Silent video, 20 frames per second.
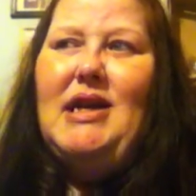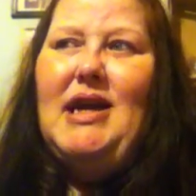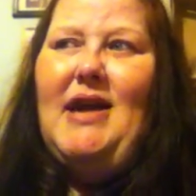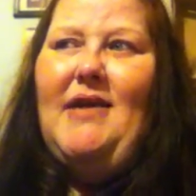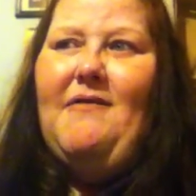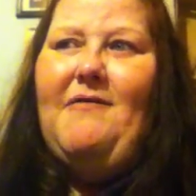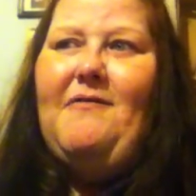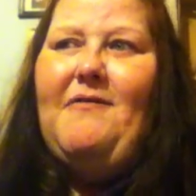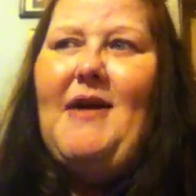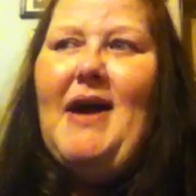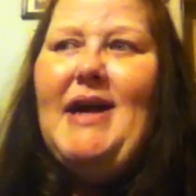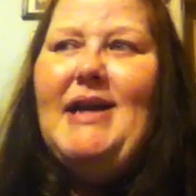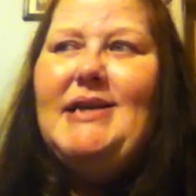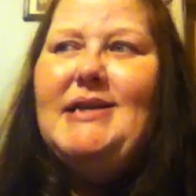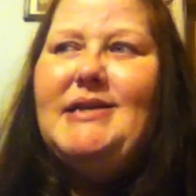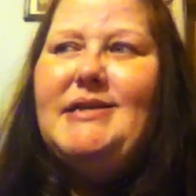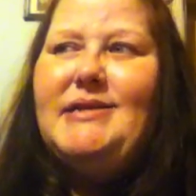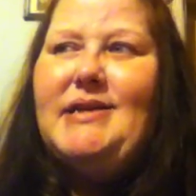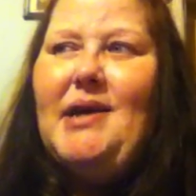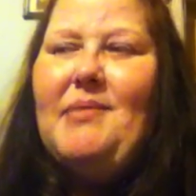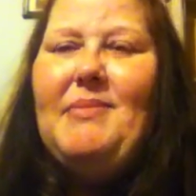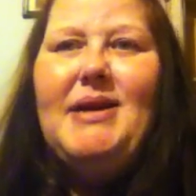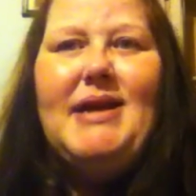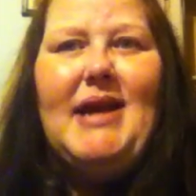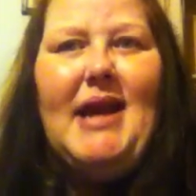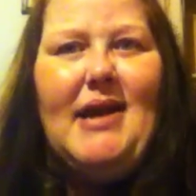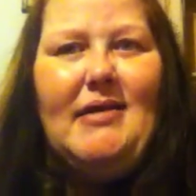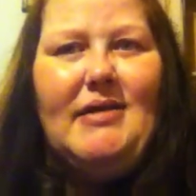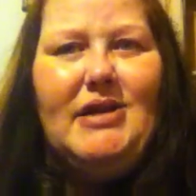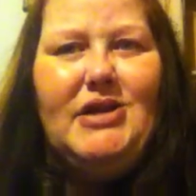and find some
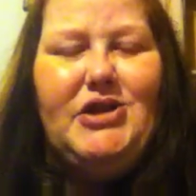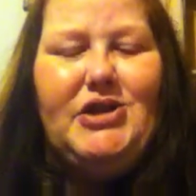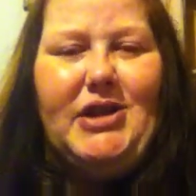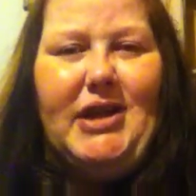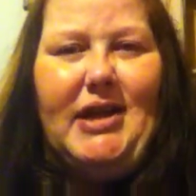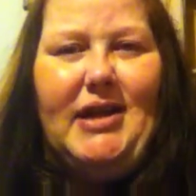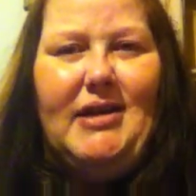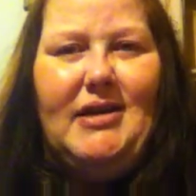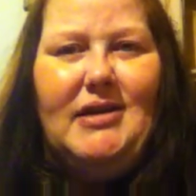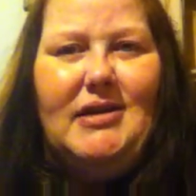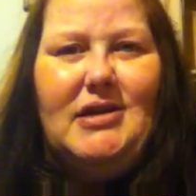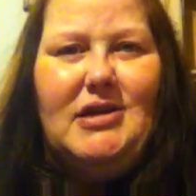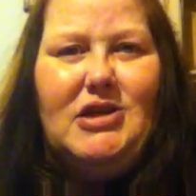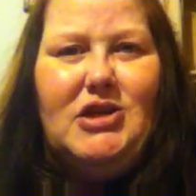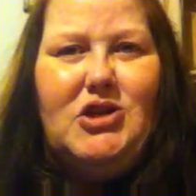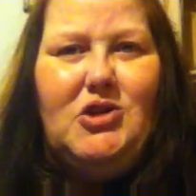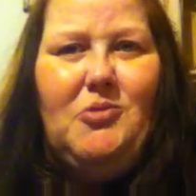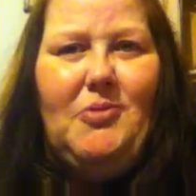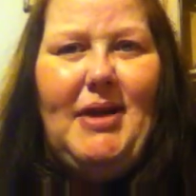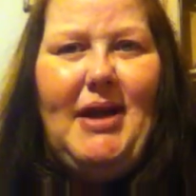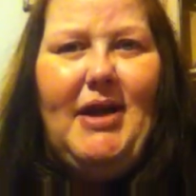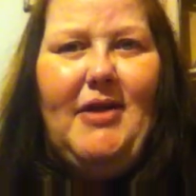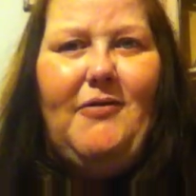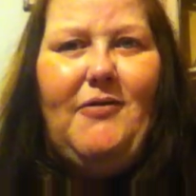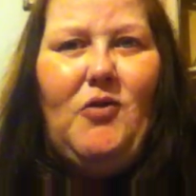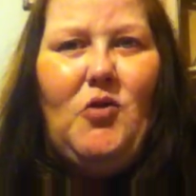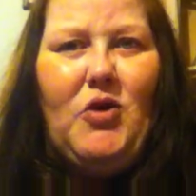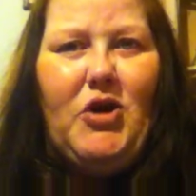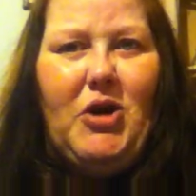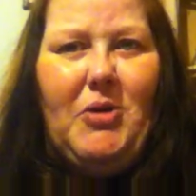analogy to make
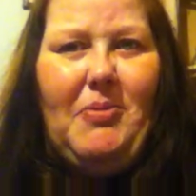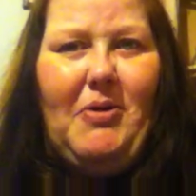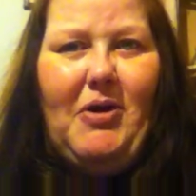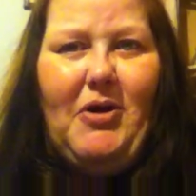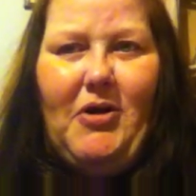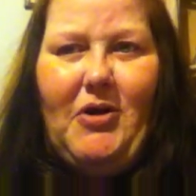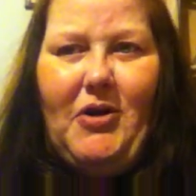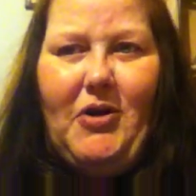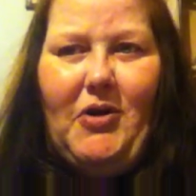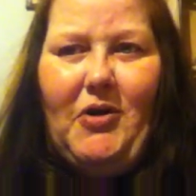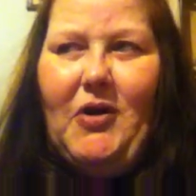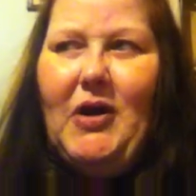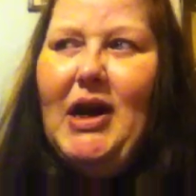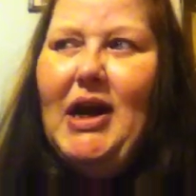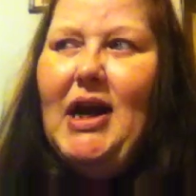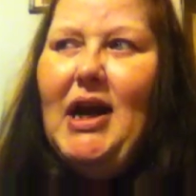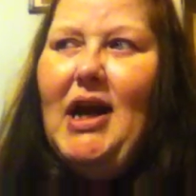for your partner